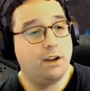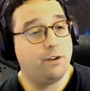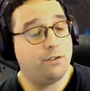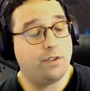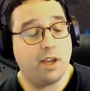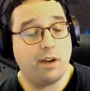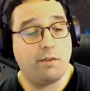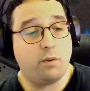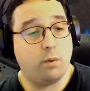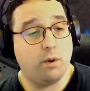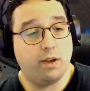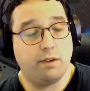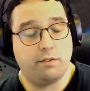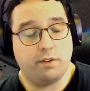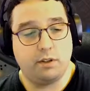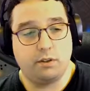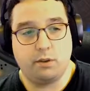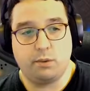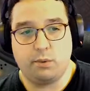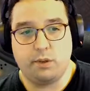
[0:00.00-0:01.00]
they have a way of
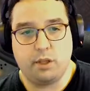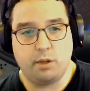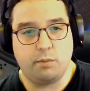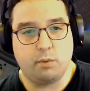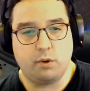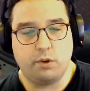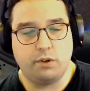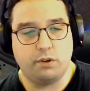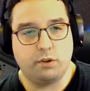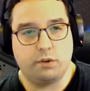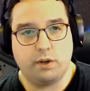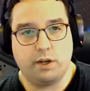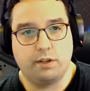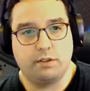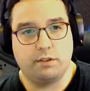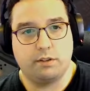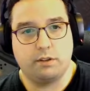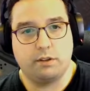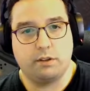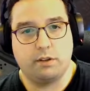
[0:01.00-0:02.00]
dealing with the Arboreal
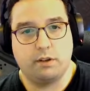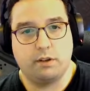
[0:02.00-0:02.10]
Grazer,